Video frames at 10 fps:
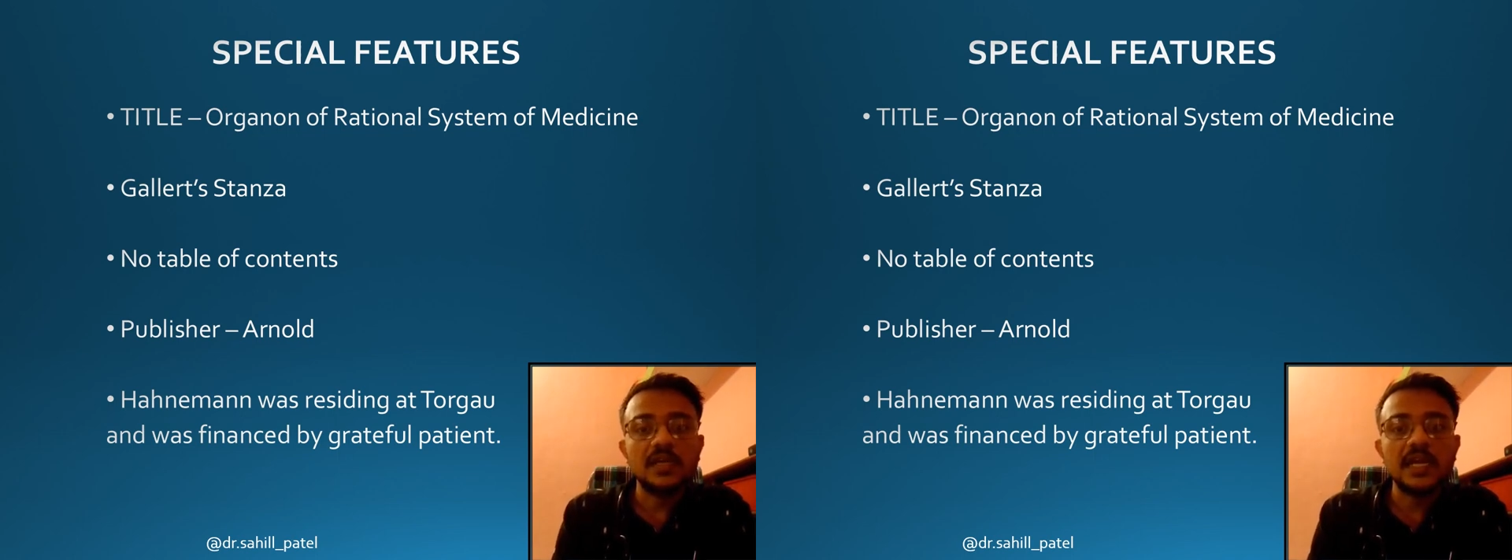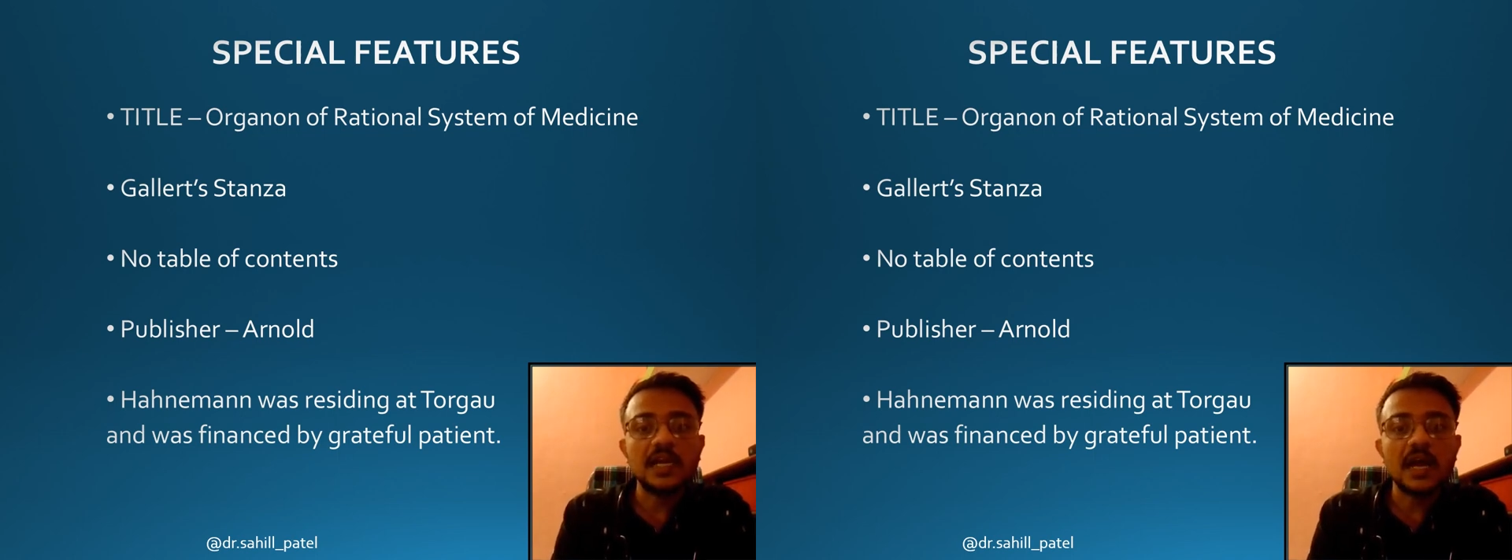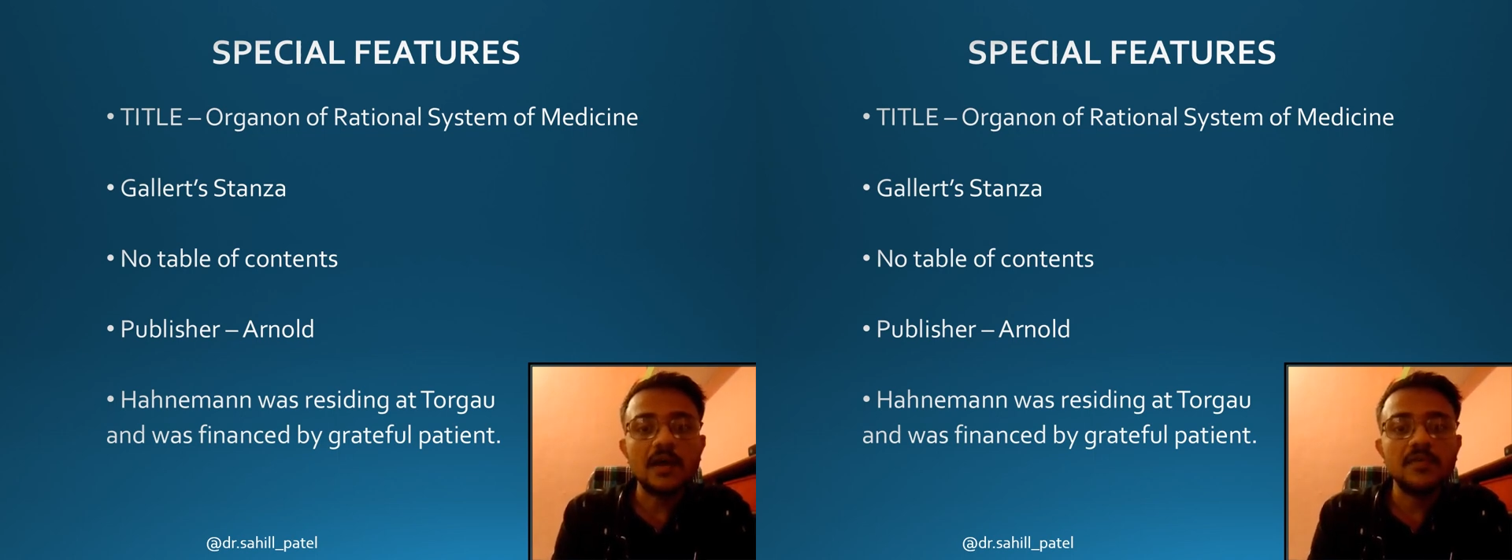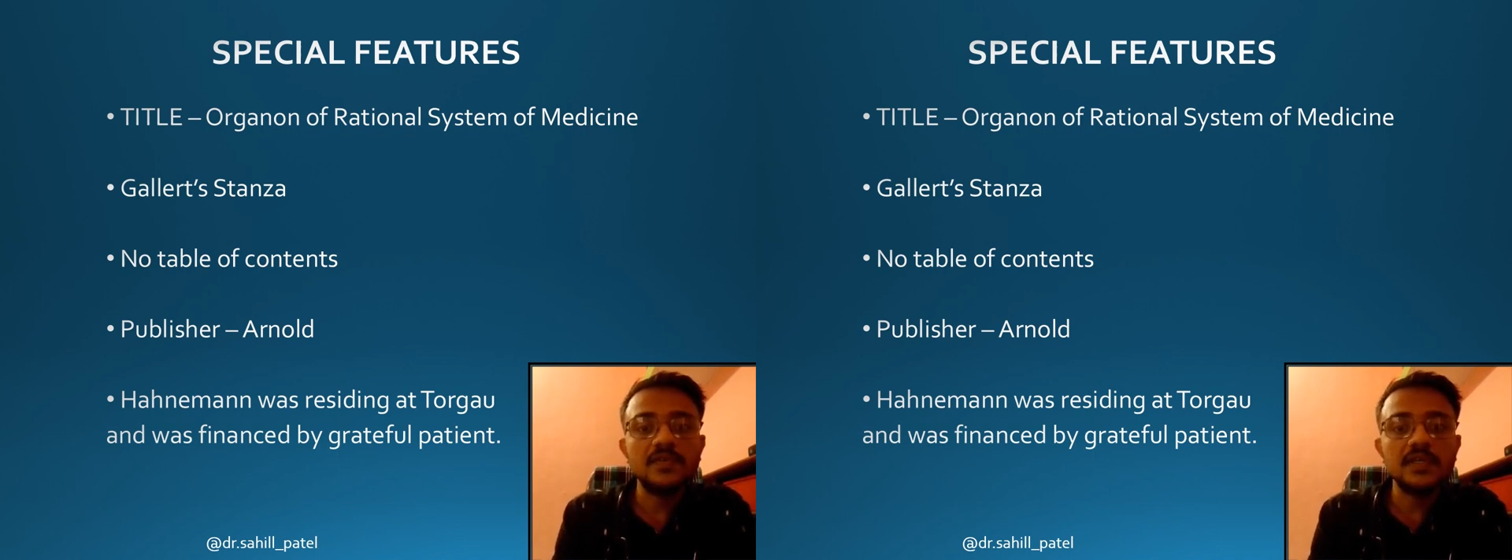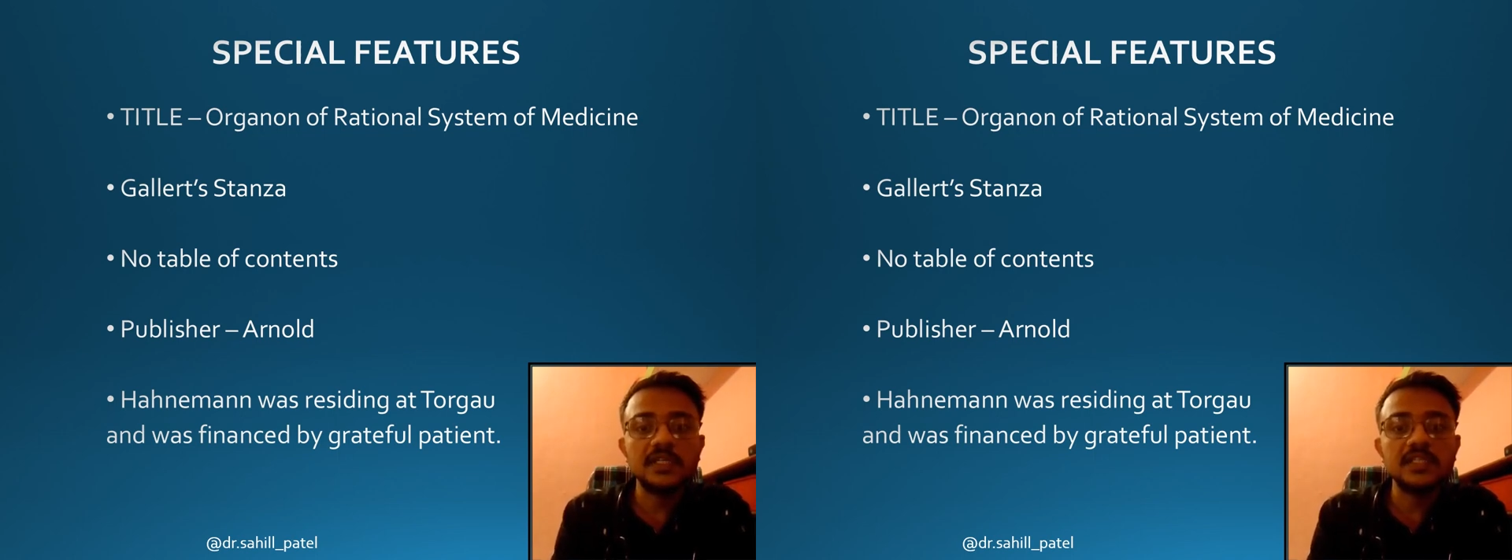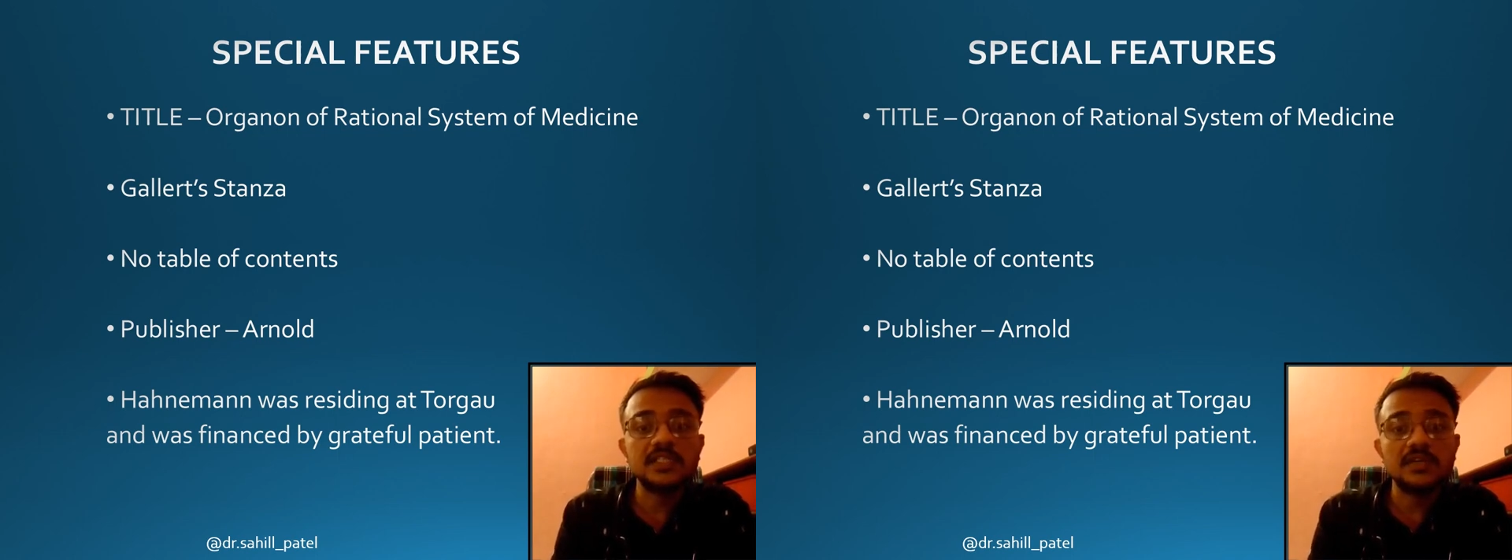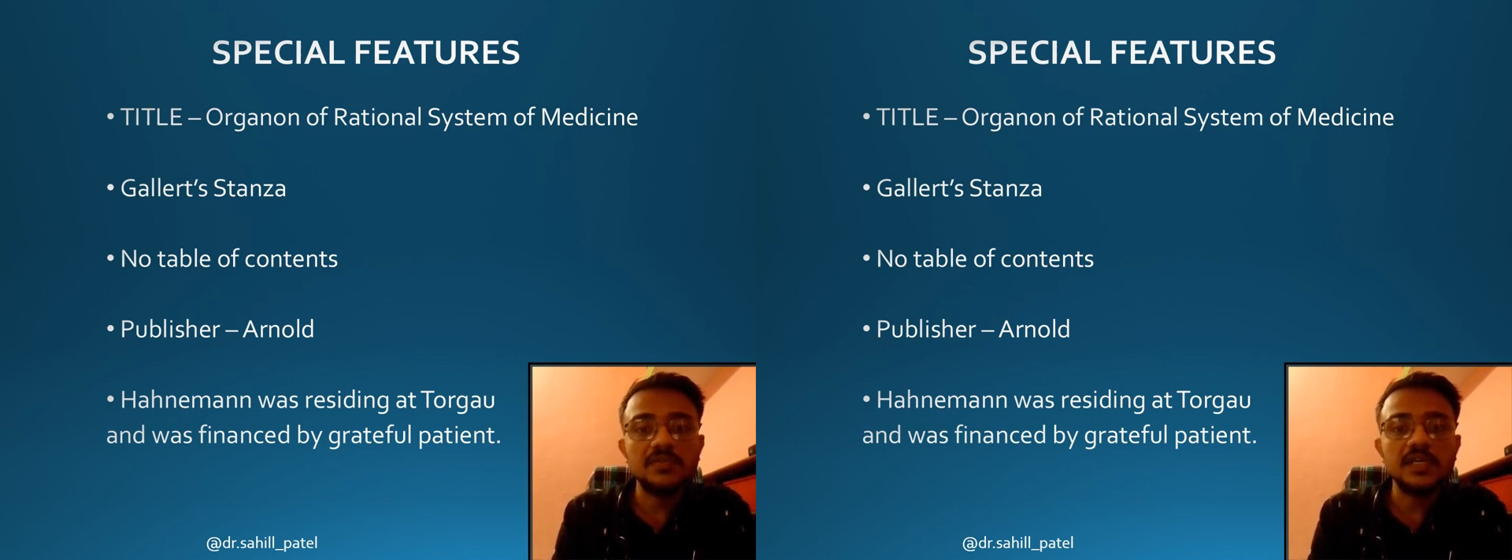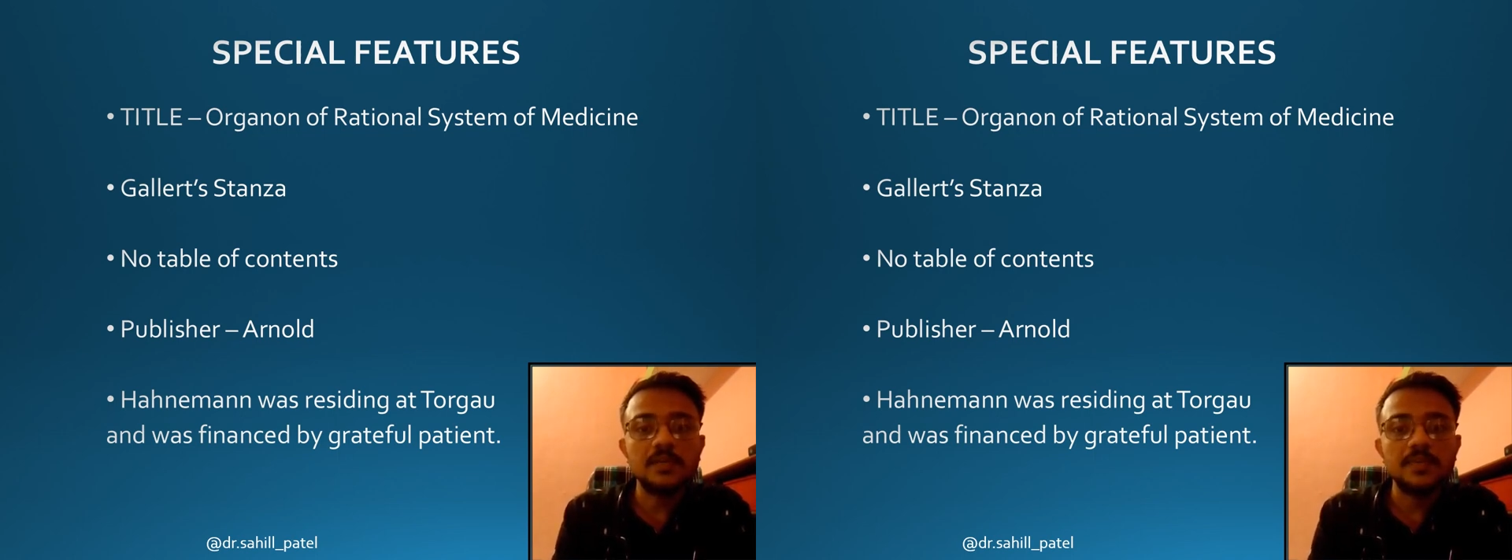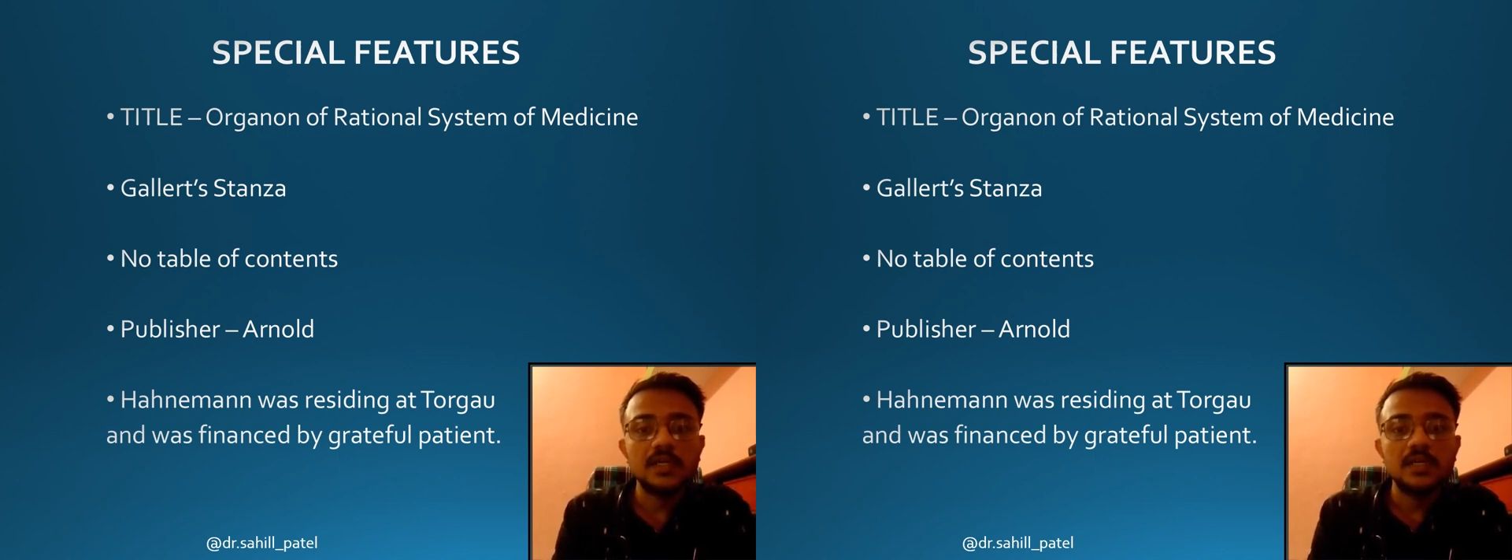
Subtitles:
and however it is covered up,